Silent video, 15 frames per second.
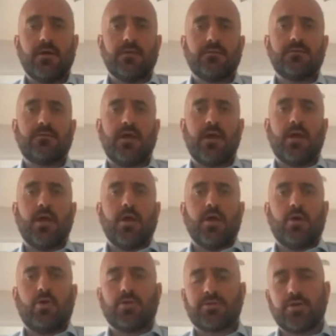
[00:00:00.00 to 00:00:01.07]
the
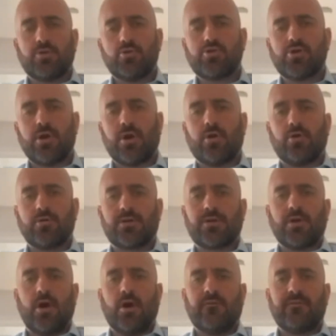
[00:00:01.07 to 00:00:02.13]
Constitutional Courts
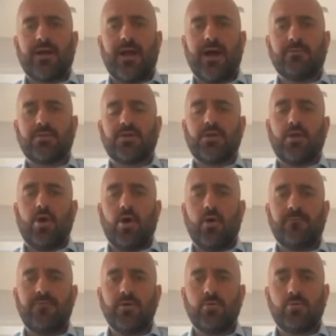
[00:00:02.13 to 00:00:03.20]
of the Council
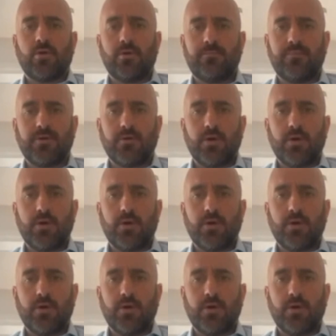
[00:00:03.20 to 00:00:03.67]
of Europe